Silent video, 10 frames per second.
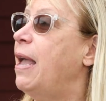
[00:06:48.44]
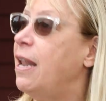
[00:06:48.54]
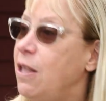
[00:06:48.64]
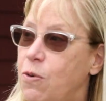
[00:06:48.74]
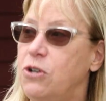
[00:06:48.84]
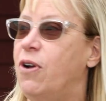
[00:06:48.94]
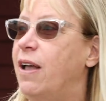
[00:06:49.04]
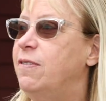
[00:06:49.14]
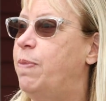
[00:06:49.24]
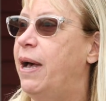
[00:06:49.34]
anyone
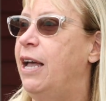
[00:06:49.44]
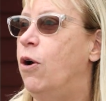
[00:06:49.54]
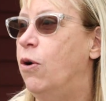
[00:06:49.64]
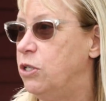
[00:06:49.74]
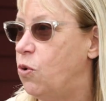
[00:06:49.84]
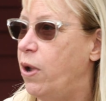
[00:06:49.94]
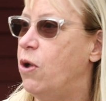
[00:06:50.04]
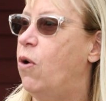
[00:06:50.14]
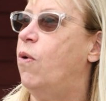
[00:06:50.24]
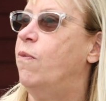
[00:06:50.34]
drives by or is
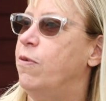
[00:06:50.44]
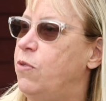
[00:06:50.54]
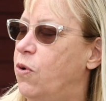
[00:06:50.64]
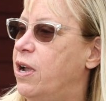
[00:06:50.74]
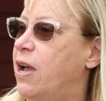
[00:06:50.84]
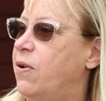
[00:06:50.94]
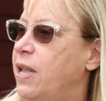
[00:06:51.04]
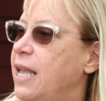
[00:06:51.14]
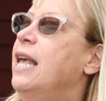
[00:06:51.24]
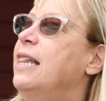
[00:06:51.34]
going home from Door
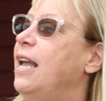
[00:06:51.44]
County,